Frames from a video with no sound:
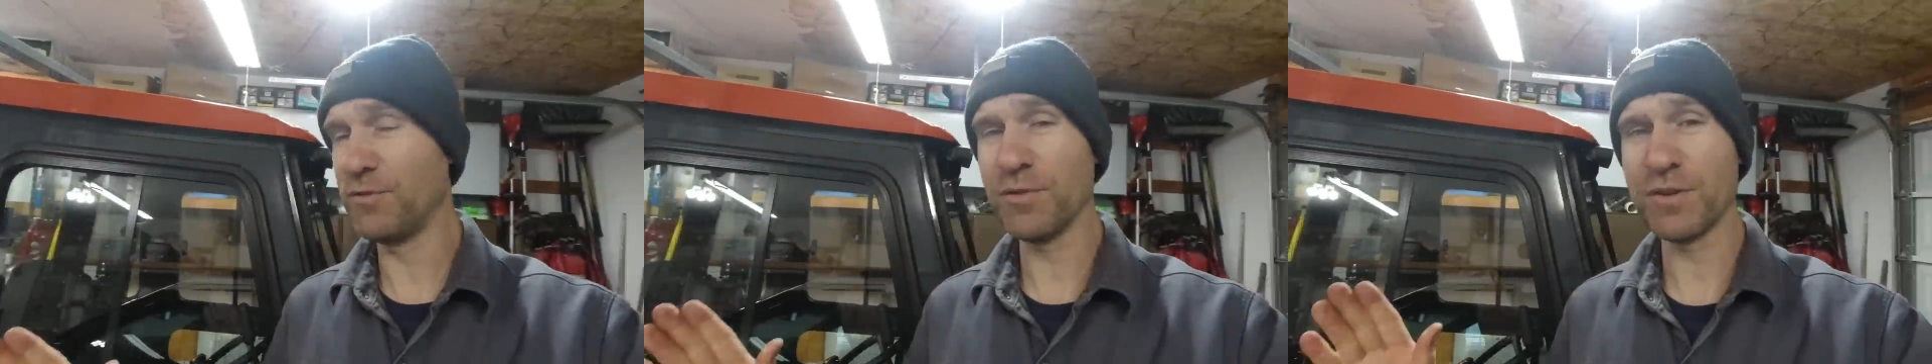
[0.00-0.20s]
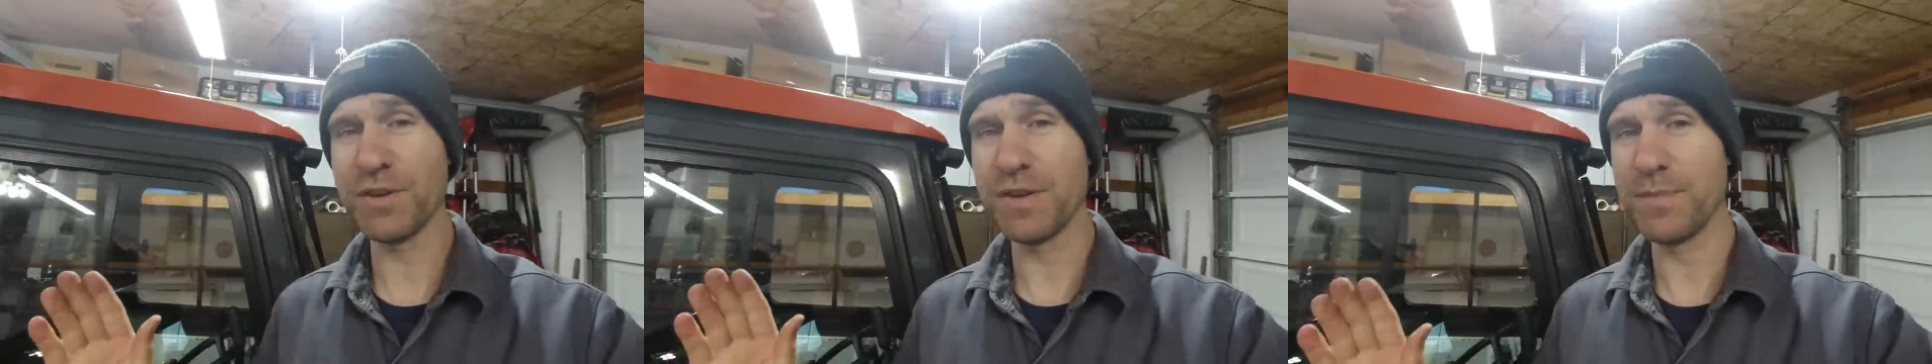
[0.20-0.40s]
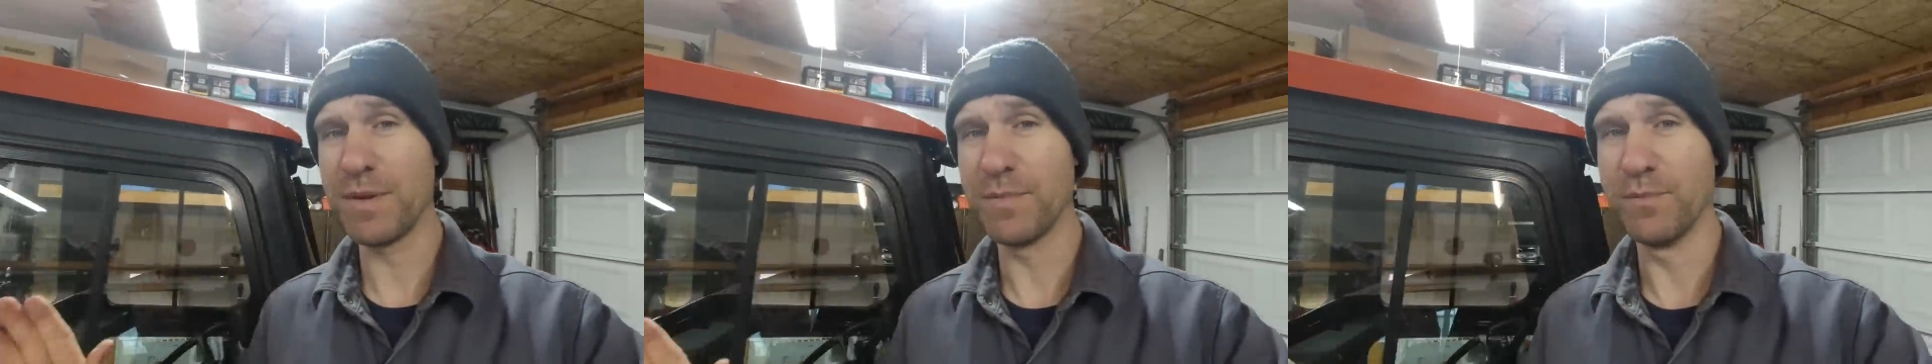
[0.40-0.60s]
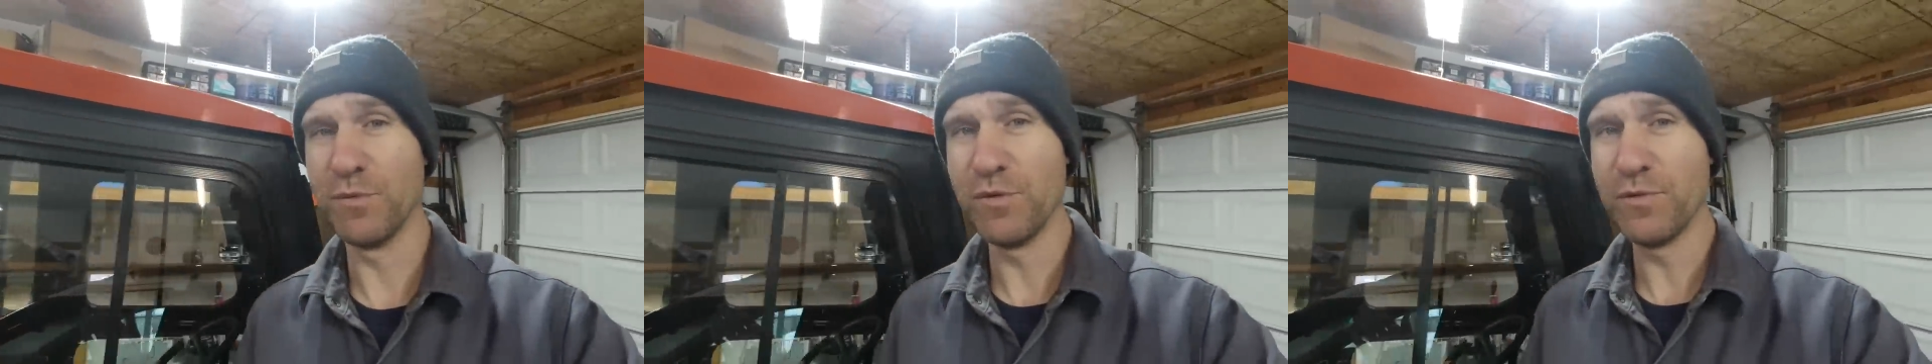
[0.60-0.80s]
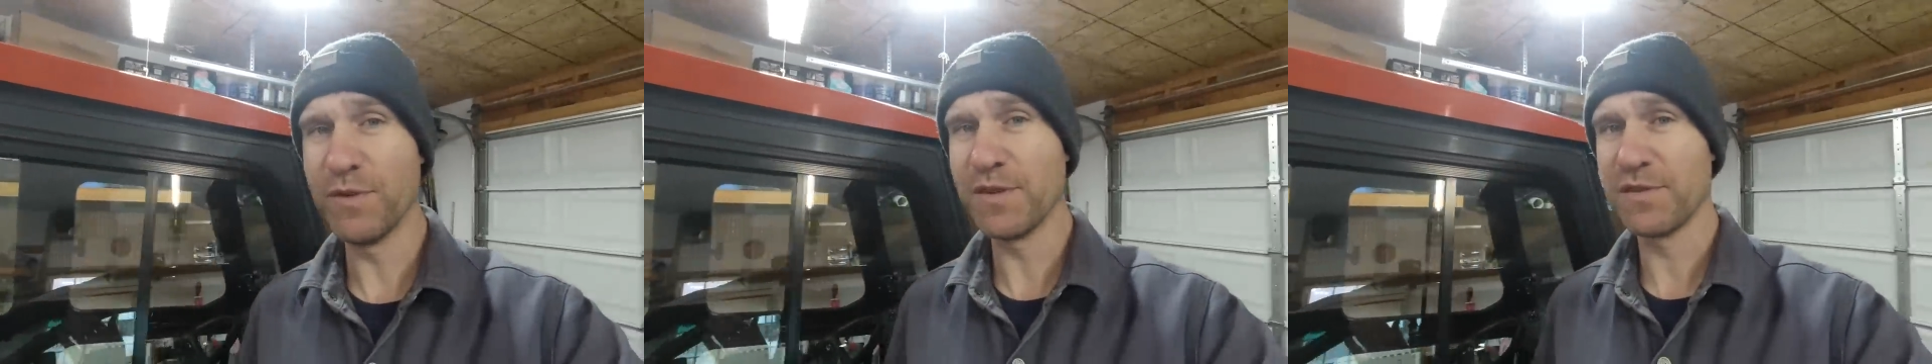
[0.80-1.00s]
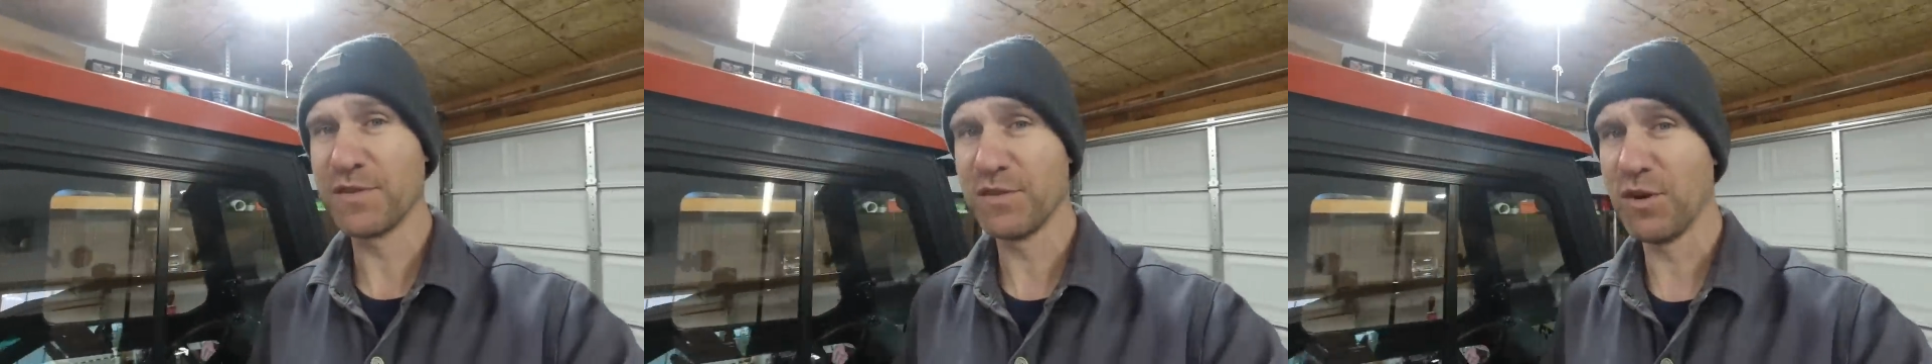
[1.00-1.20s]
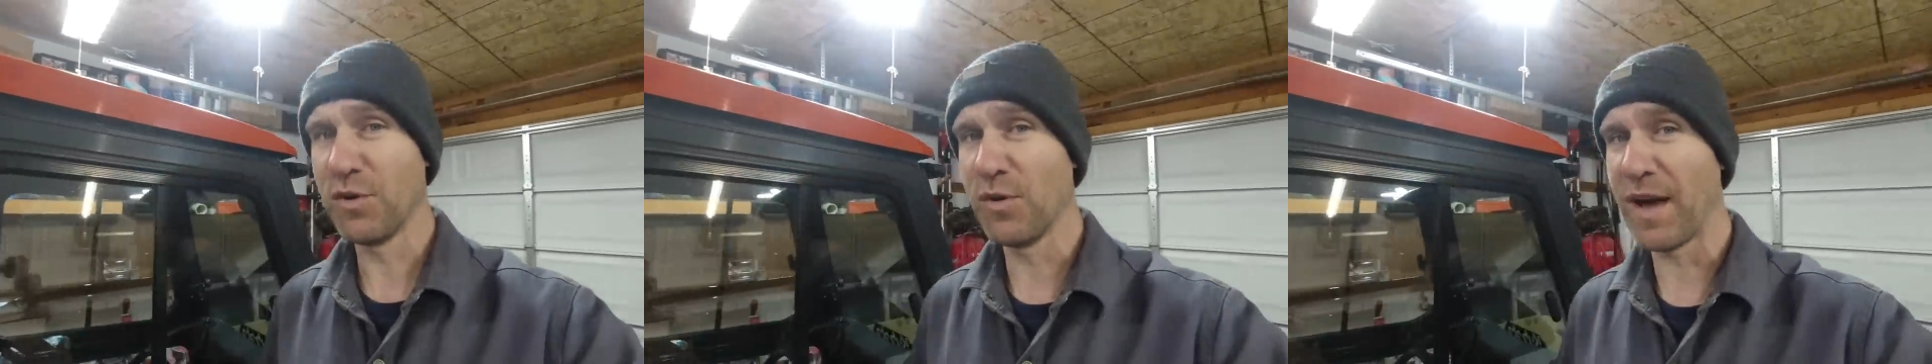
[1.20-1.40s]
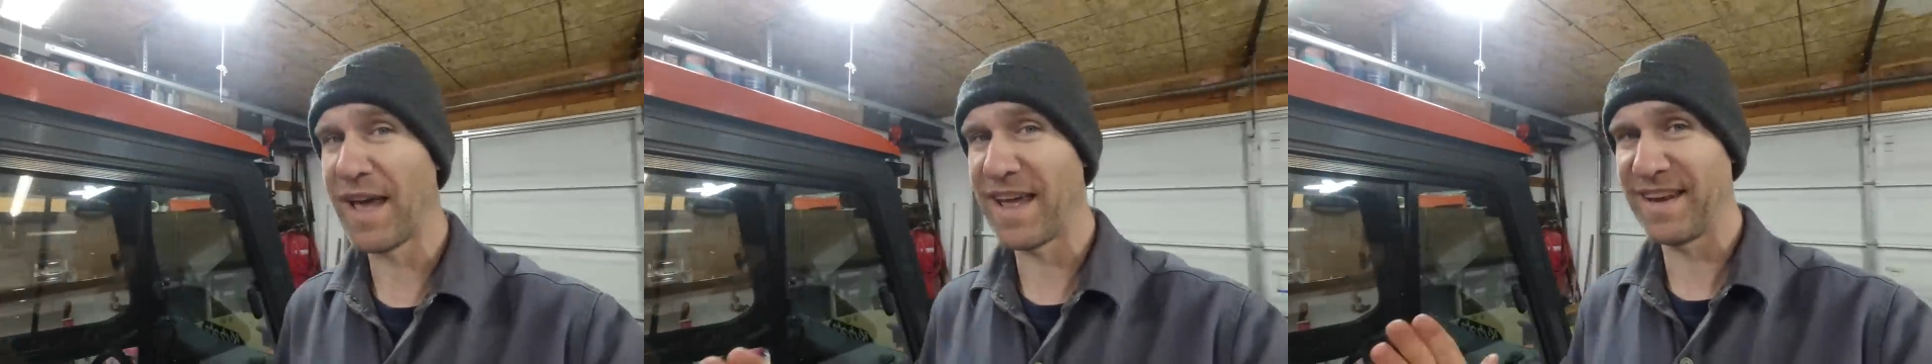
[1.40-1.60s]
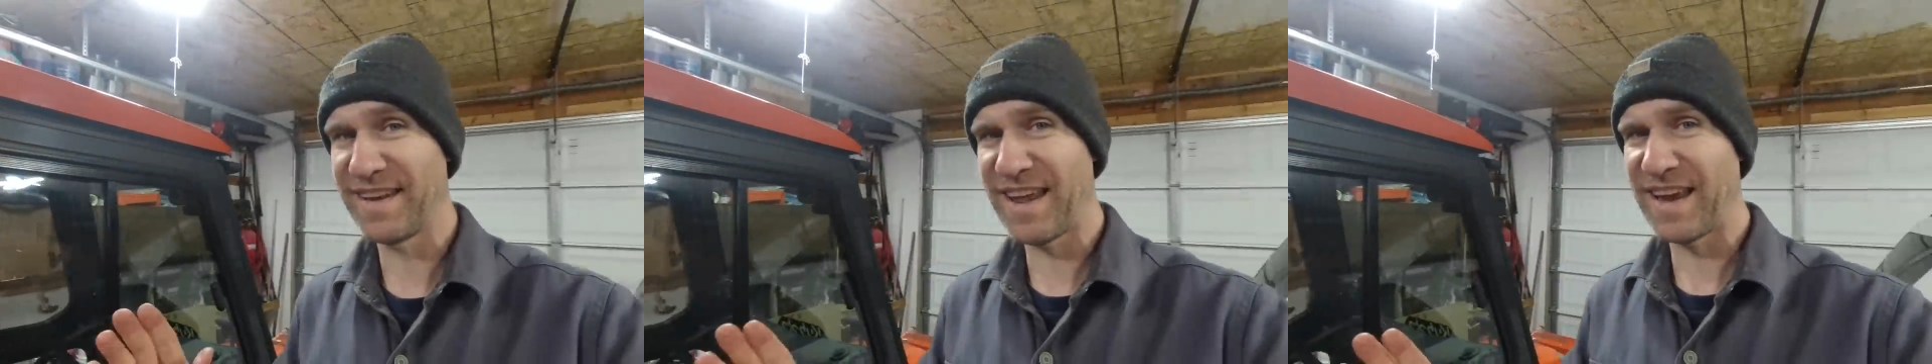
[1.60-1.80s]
you are gonna be moving snow at